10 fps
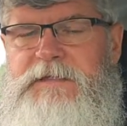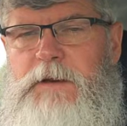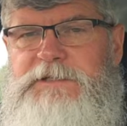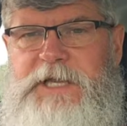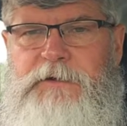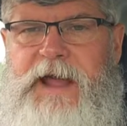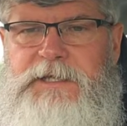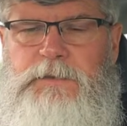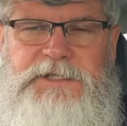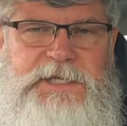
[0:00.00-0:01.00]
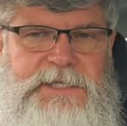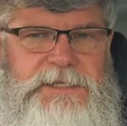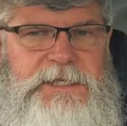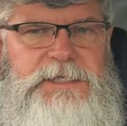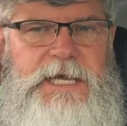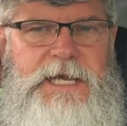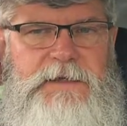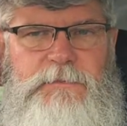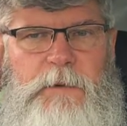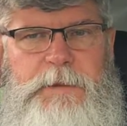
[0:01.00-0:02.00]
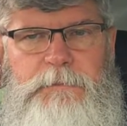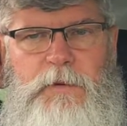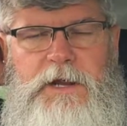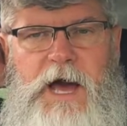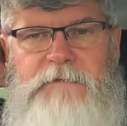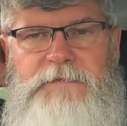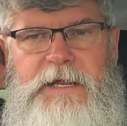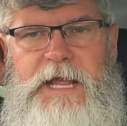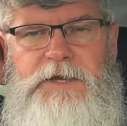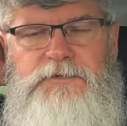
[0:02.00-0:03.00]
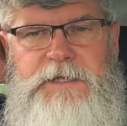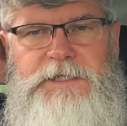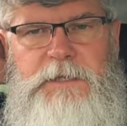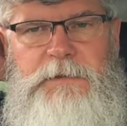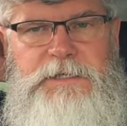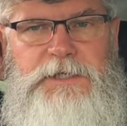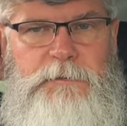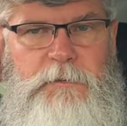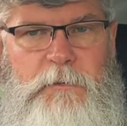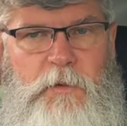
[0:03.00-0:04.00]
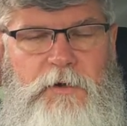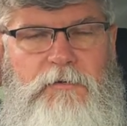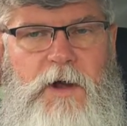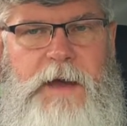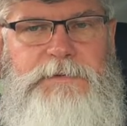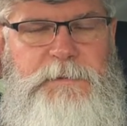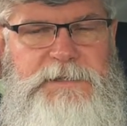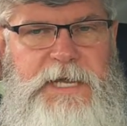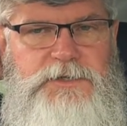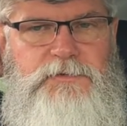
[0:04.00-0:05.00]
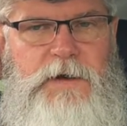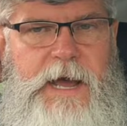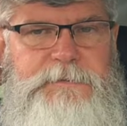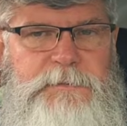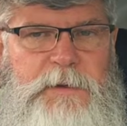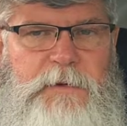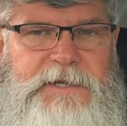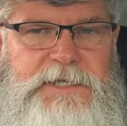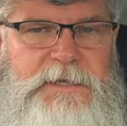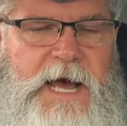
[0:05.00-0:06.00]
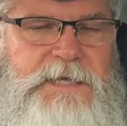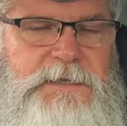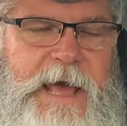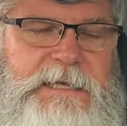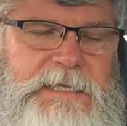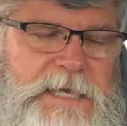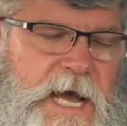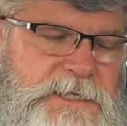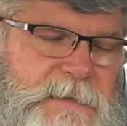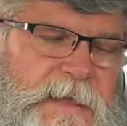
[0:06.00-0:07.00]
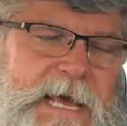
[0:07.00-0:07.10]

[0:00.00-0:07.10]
that was interacting with citizens, where people were confident and trusted the police, so they would report crimes or potential crimes or people acting dodgy.